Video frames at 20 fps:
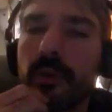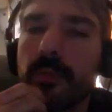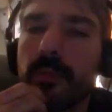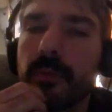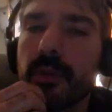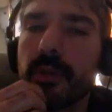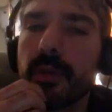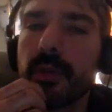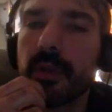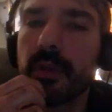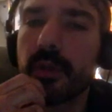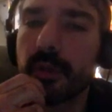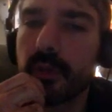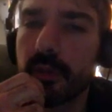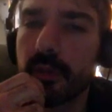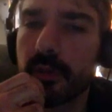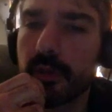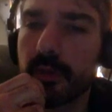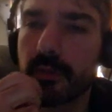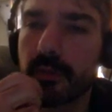you mean,
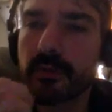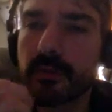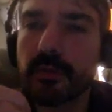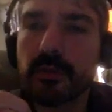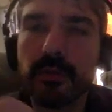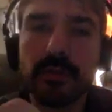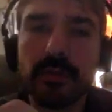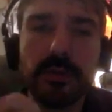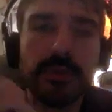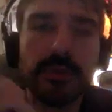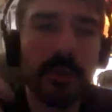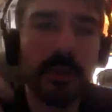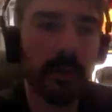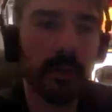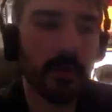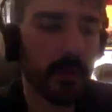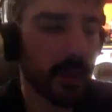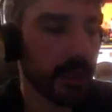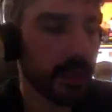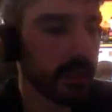
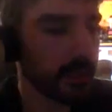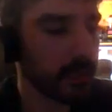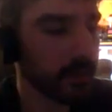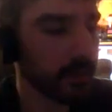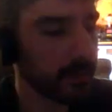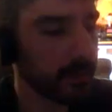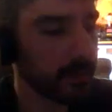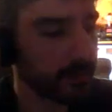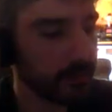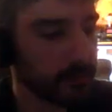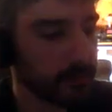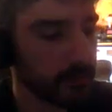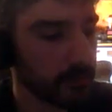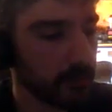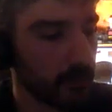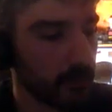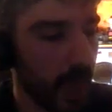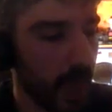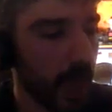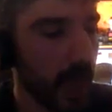so like
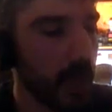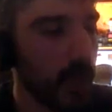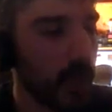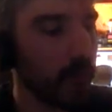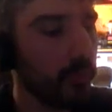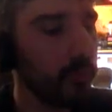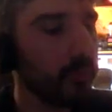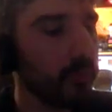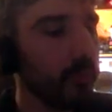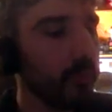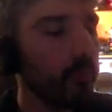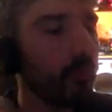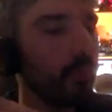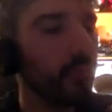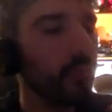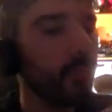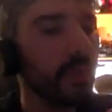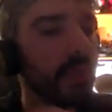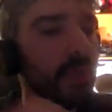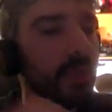how do
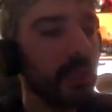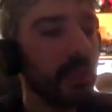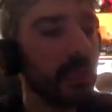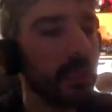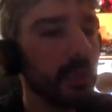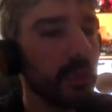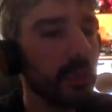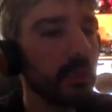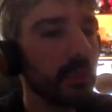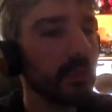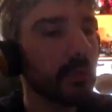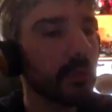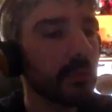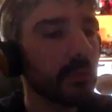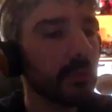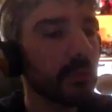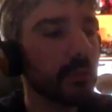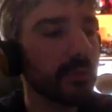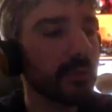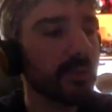we
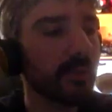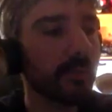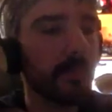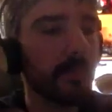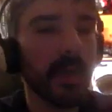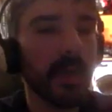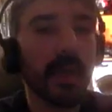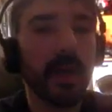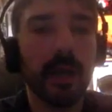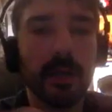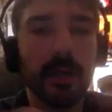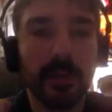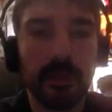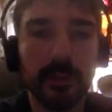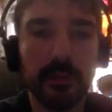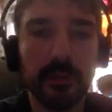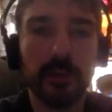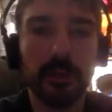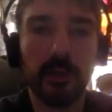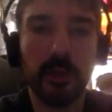
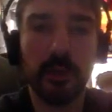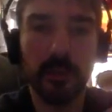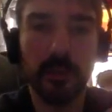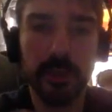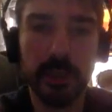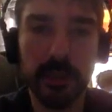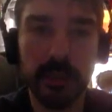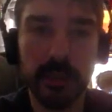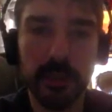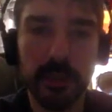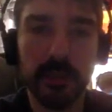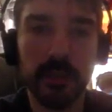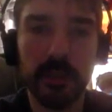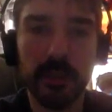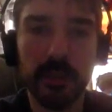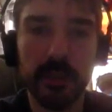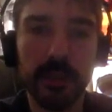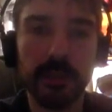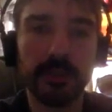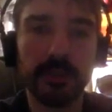symbiotically
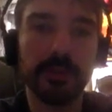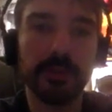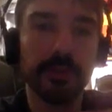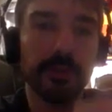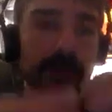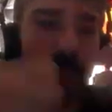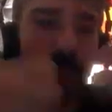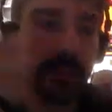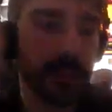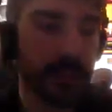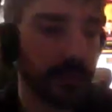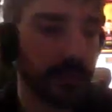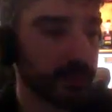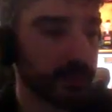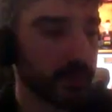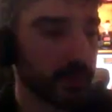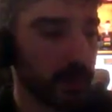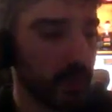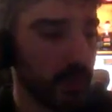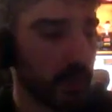cohere into
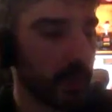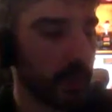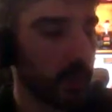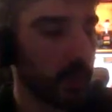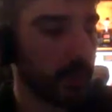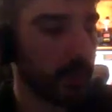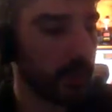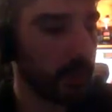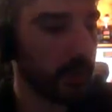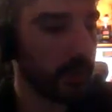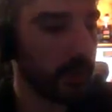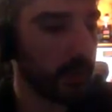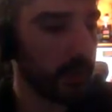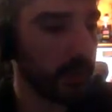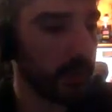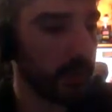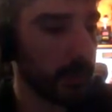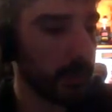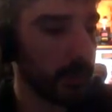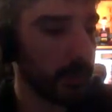this,
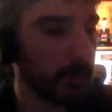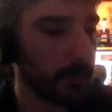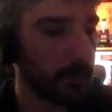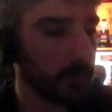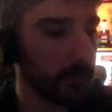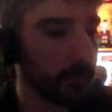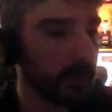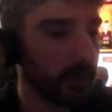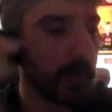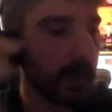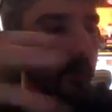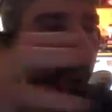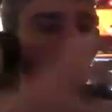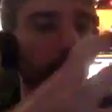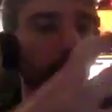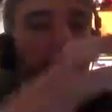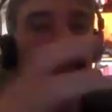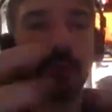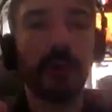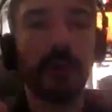like how do we
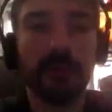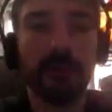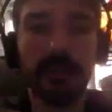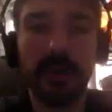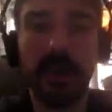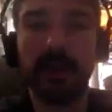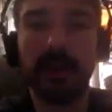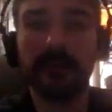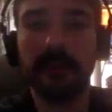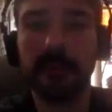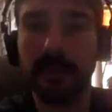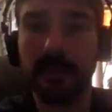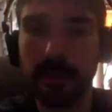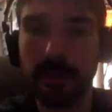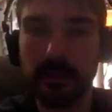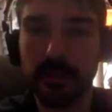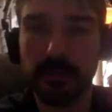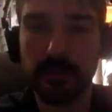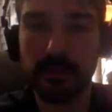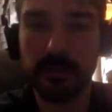resolve
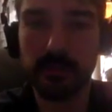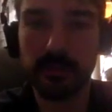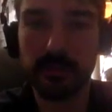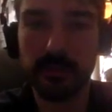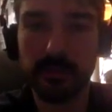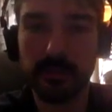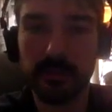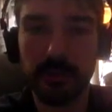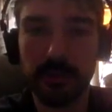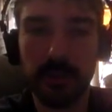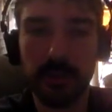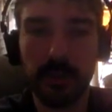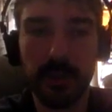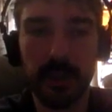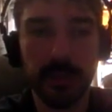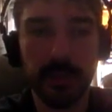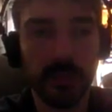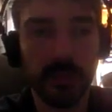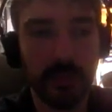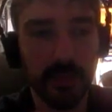conflict?
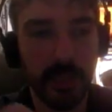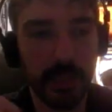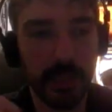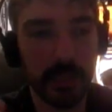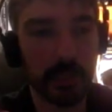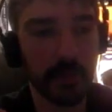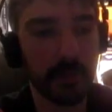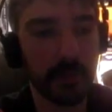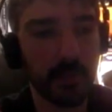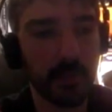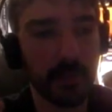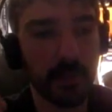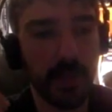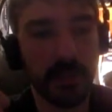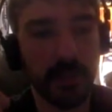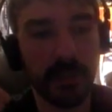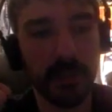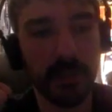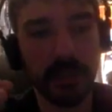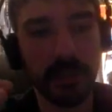I
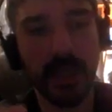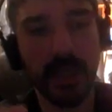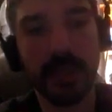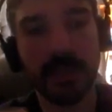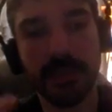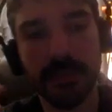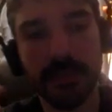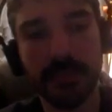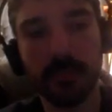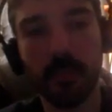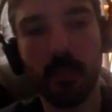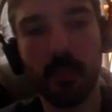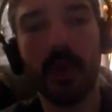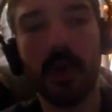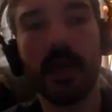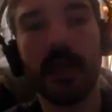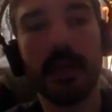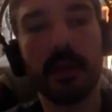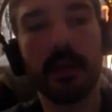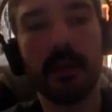think that's
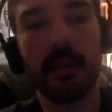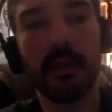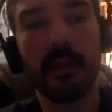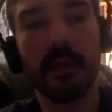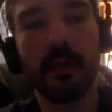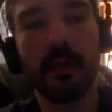what